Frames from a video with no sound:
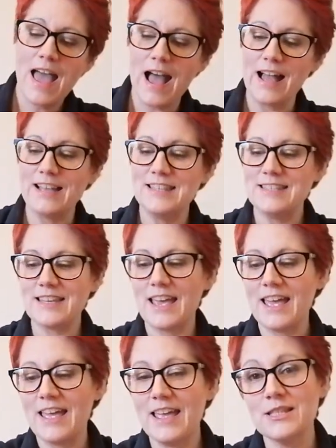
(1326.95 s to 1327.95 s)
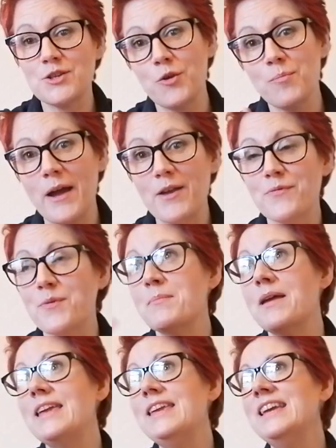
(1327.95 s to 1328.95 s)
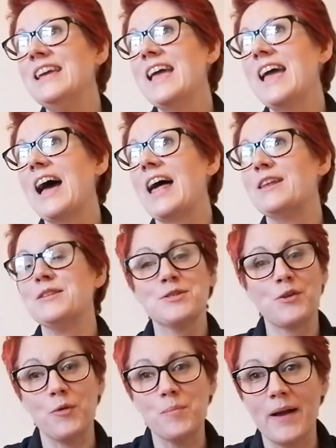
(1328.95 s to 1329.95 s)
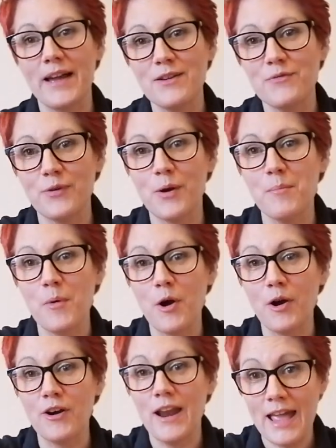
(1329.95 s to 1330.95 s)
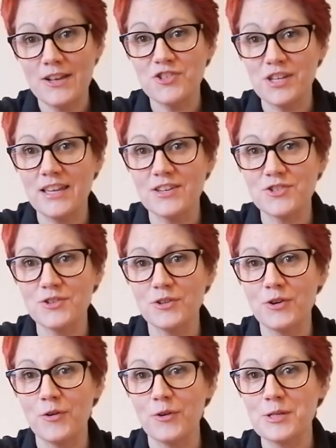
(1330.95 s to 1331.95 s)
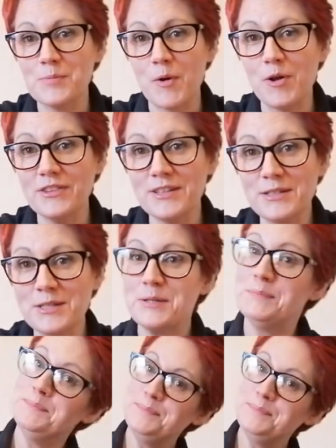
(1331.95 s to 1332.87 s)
And it's goodbye from me, and it's goodbye from our educational correspondent.